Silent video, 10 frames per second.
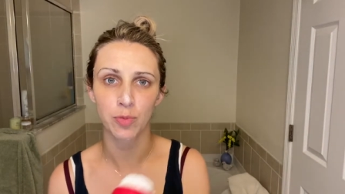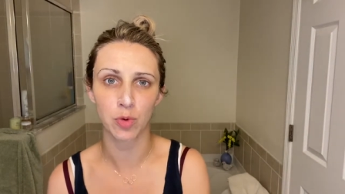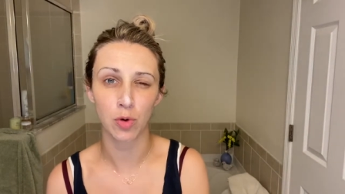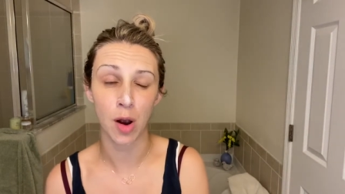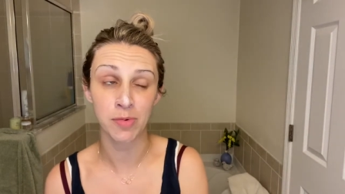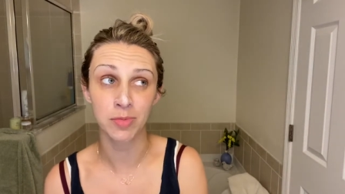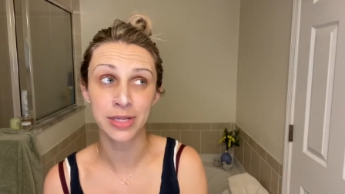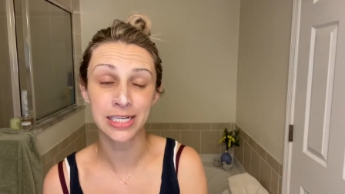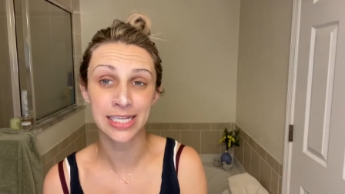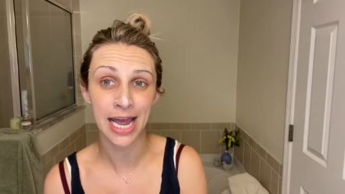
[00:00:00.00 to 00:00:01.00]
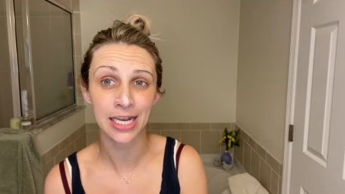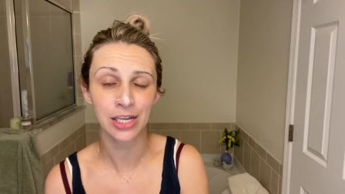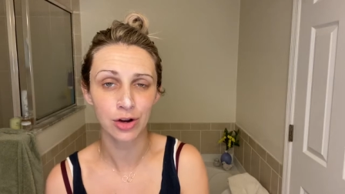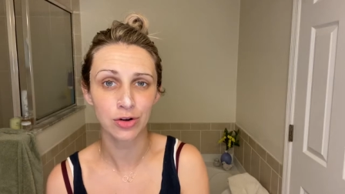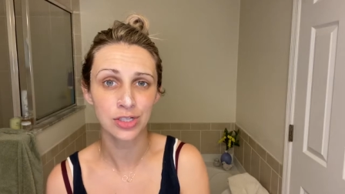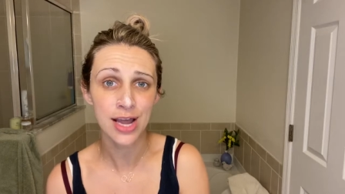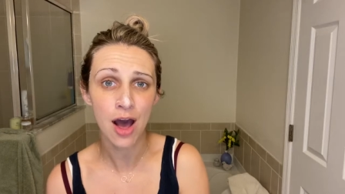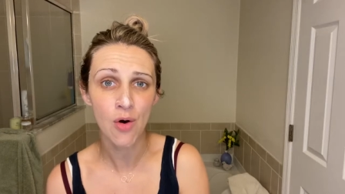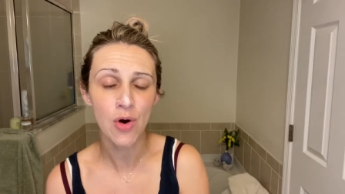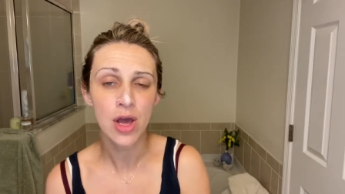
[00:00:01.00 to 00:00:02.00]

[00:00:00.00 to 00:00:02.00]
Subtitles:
probably 10 years now.